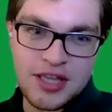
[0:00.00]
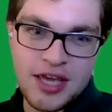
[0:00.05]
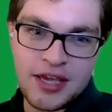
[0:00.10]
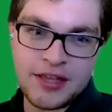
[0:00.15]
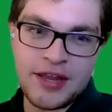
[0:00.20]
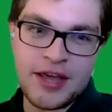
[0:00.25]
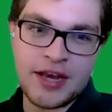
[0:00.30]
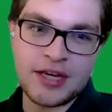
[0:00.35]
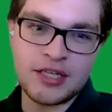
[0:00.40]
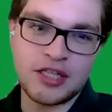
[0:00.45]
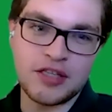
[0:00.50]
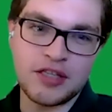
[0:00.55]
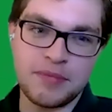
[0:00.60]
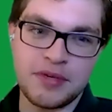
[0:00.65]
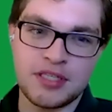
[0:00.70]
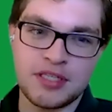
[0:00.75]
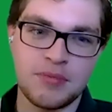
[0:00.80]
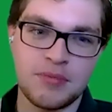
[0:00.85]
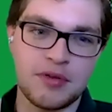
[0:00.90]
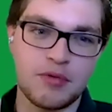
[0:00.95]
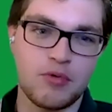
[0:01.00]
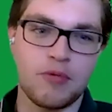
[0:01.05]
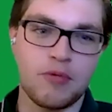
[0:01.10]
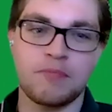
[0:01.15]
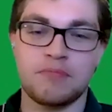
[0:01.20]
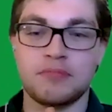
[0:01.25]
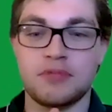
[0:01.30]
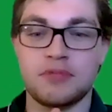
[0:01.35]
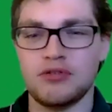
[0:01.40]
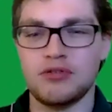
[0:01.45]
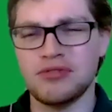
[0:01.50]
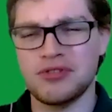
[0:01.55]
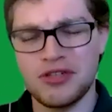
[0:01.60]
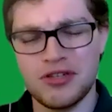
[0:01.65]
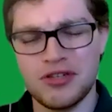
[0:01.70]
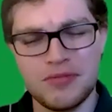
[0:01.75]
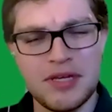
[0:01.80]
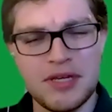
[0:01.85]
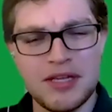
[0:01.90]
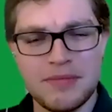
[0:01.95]
That could actually be something where students
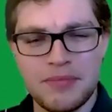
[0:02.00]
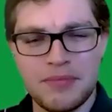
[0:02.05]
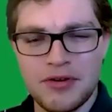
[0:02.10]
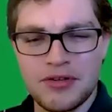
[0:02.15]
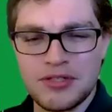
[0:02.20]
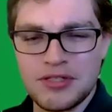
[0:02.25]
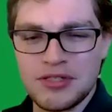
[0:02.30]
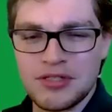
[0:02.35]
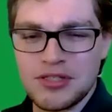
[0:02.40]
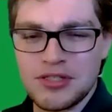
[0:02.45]
could meet in person.